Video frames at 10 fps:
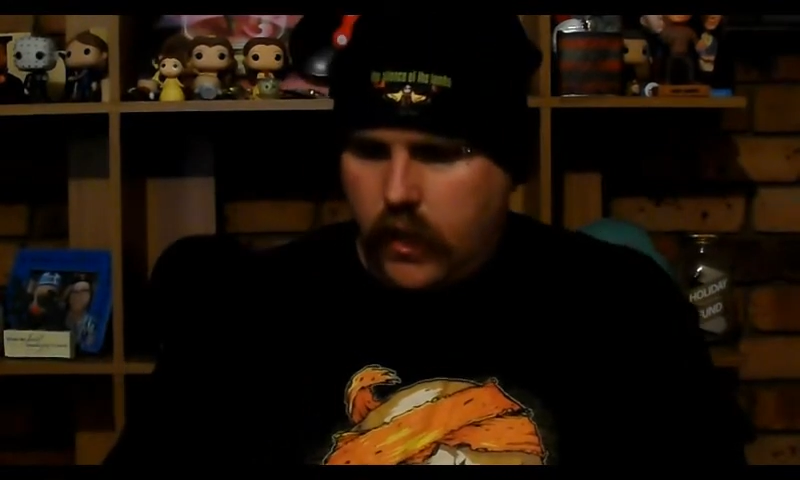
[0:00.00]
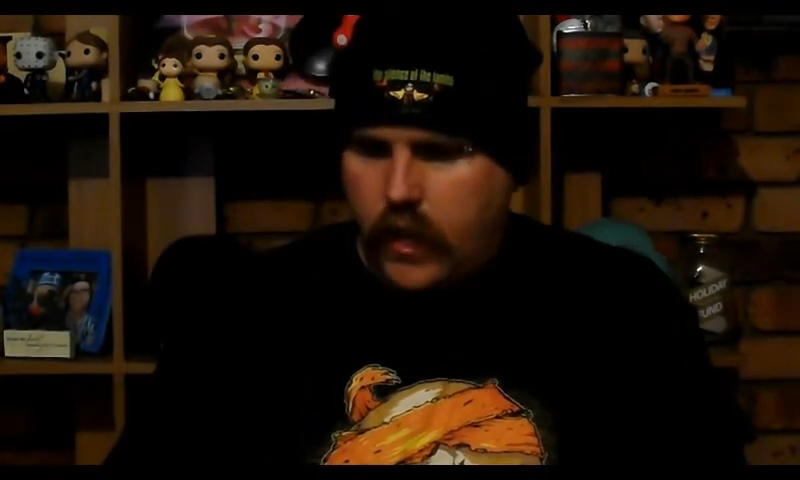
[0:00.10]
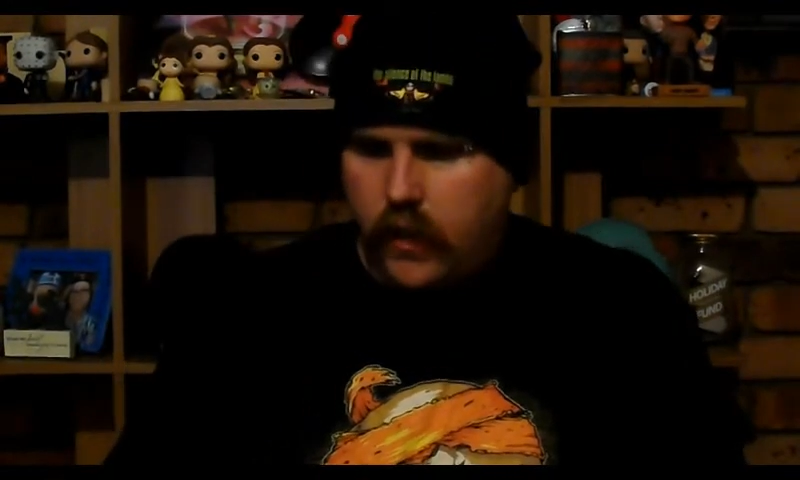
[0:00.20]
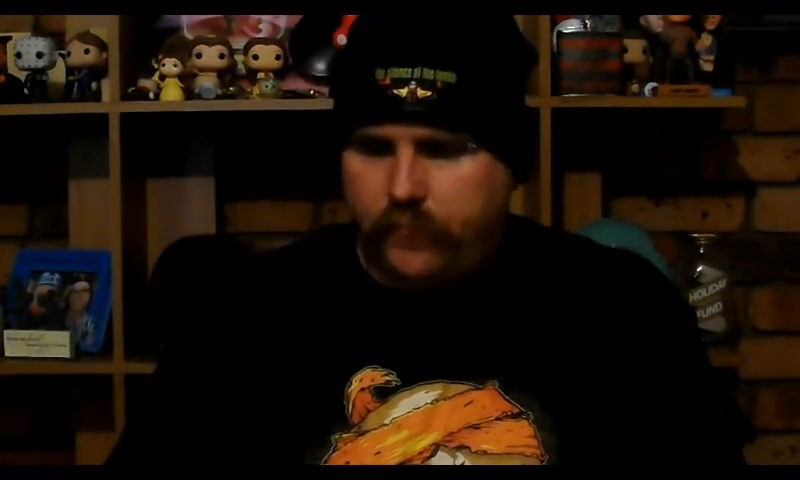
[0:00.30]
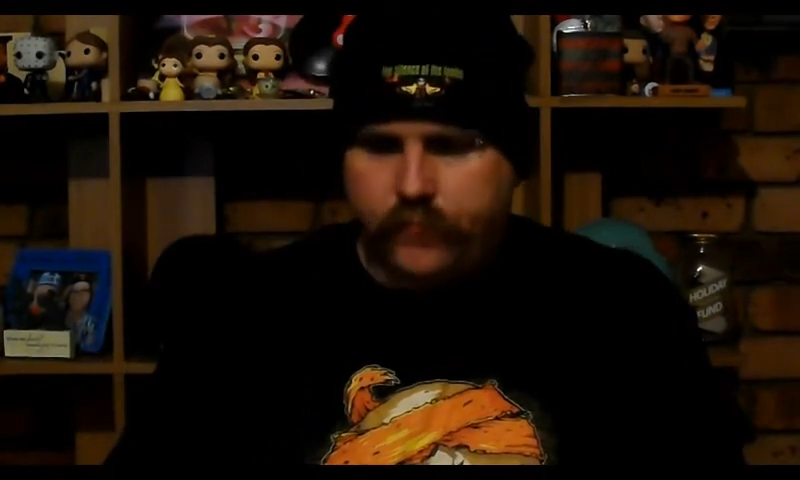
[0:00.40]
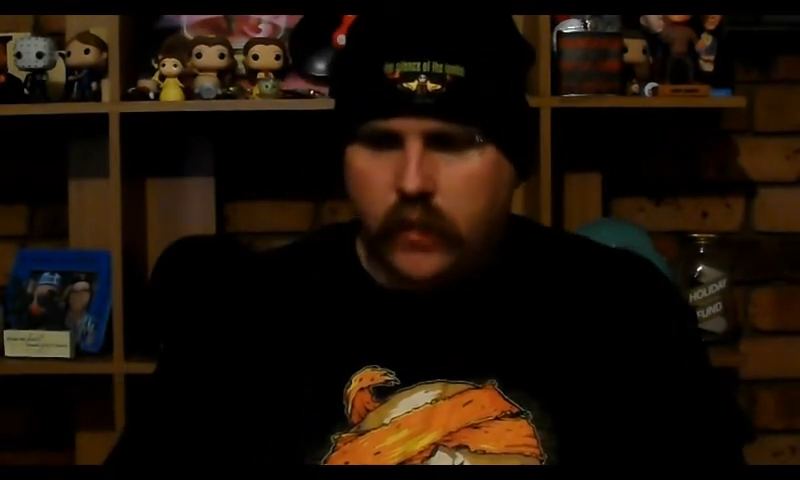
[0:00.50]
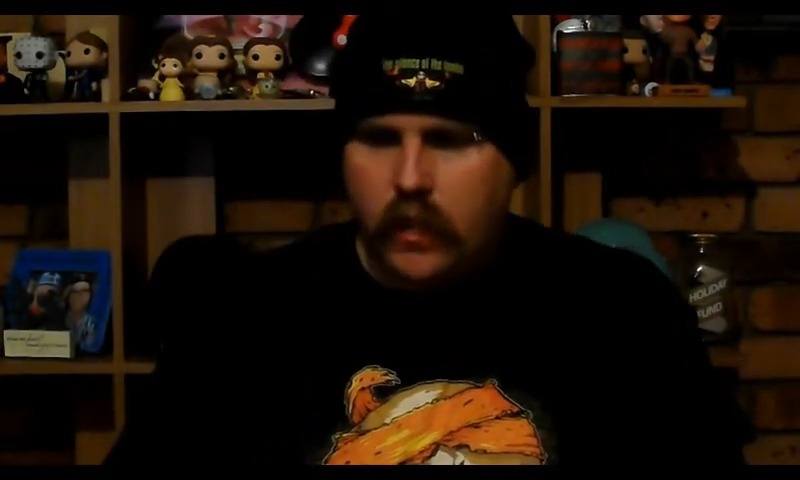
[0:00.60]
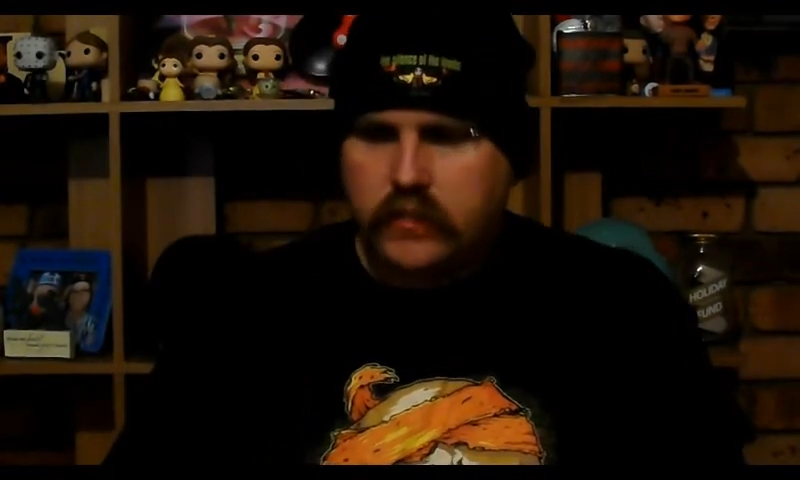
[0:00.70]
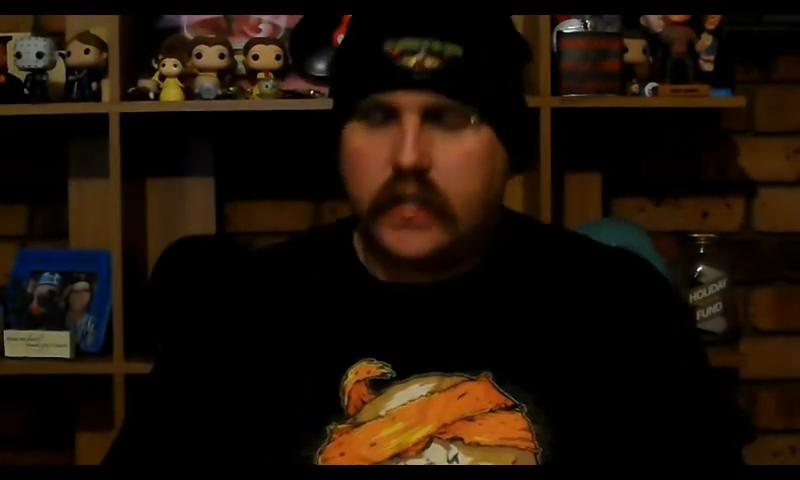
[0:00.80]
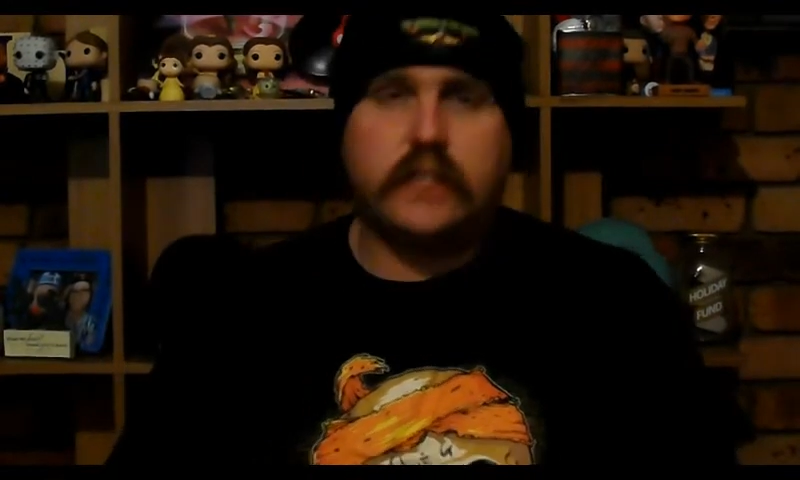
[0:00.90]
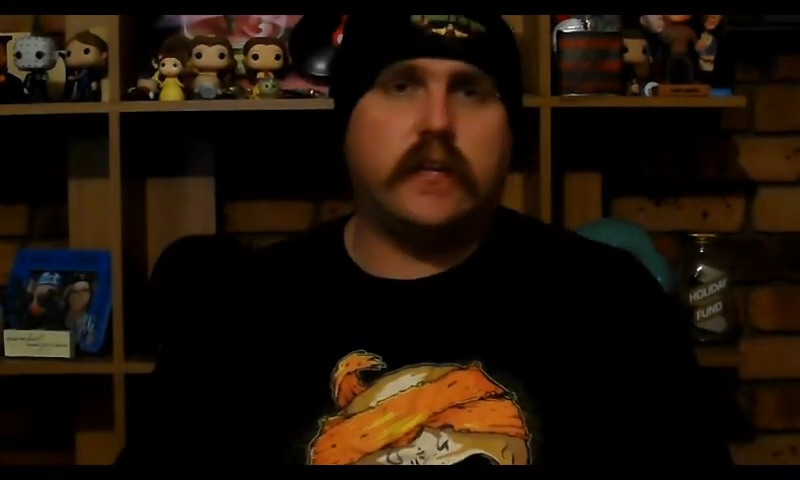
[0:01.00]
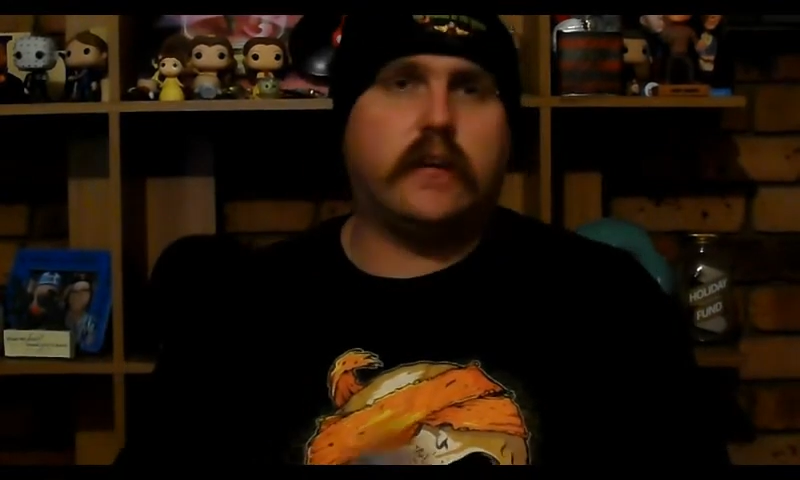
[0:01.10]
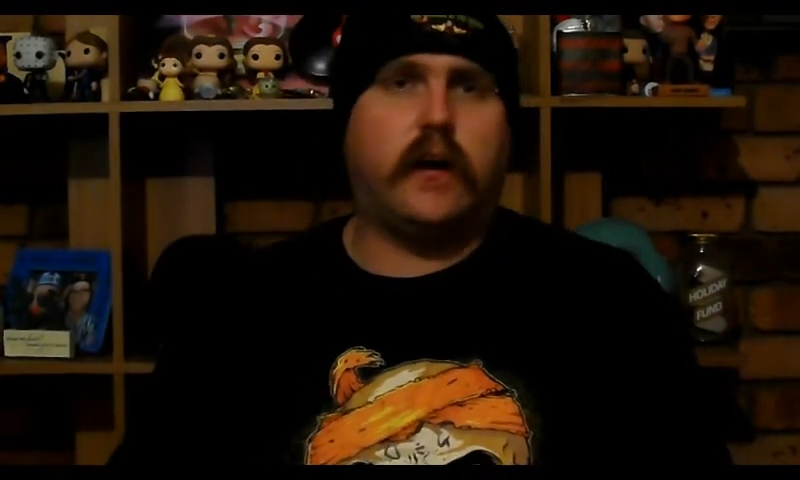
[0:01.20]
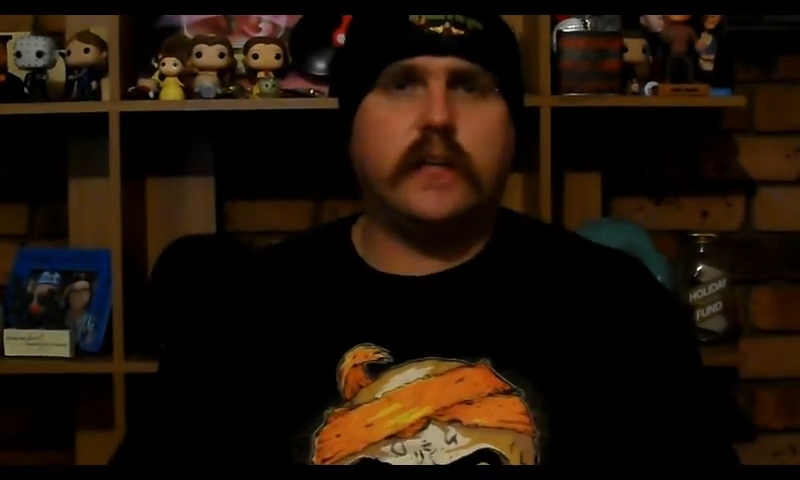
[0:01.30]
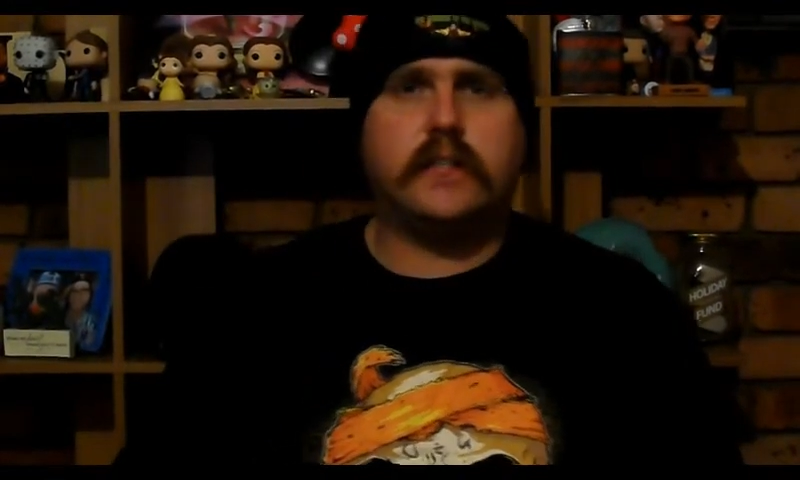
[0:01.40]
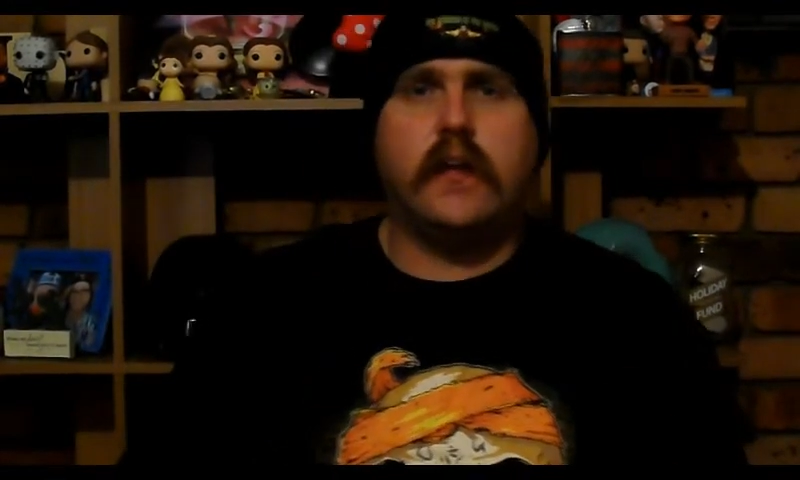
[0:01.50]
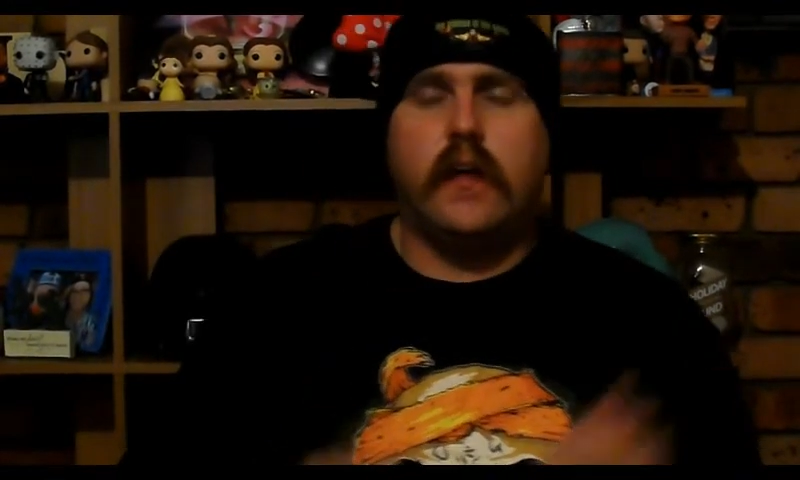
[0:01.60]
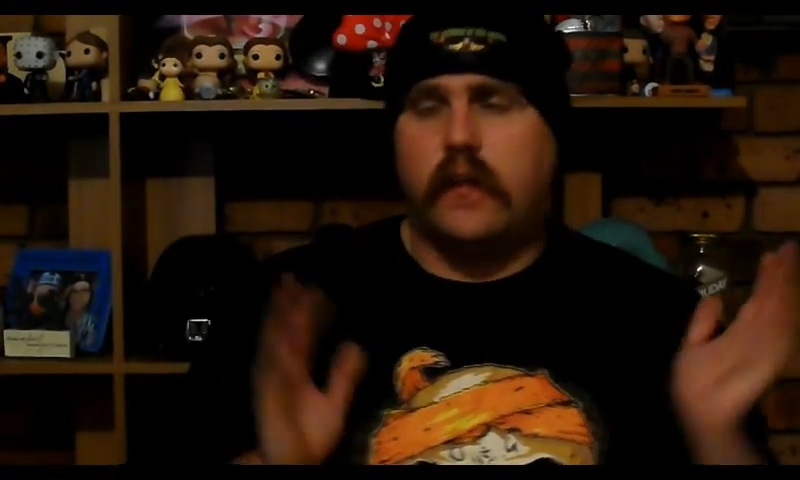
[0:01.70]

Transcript: So that's it, guys.